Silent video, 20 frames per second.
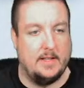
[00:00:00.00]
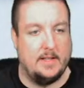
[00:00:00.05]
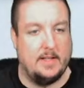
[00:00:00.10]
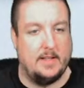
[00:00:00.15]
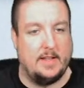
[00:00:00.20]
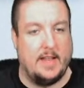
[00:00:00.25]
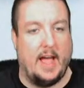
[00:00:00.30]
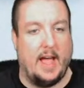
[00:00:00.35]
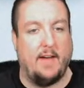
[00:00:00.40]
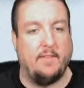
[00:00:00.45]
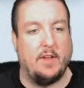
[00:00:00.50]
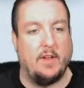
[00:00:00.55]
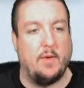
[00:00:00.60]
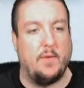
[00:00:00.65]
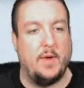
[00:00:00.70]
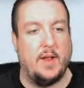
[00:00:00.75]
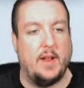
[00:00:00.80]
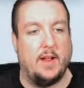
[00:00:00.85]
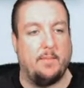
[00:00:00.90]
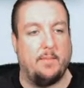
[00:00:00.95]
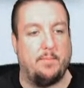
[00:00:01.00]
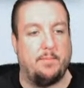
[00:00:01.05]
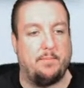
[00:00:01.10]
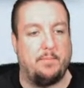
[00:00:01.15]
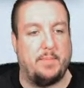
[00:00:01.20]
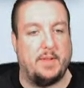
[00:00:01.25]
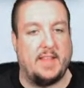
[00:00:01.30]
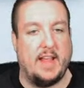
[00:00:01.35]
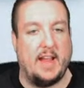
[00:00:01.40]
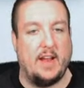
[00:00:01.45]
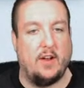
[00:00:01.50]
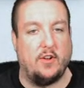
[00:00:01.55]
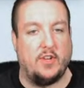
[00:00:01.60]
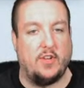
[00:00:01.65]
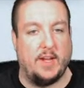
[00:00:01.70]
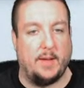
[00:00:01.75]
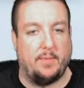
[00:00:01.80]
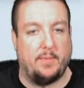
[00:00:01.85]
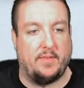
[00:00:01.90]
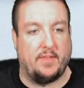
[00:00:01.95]
Now I'm going to win a potato
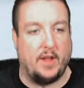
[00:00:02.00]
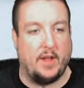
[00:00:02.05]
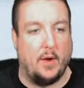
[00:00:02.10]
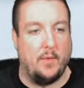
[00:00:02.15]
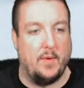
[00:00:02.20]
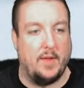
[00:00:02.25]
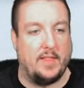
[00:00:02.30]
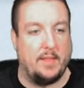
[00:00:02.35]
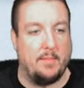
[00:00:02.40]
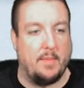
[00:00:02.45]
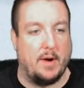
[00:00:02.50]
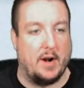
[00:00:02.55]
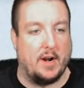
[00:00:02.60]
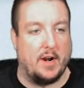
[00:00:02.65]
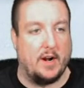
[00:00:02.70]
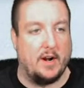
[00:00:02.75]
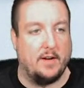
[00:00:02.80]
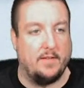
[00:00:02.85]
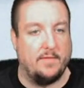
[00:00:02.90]
chips to go with the burger.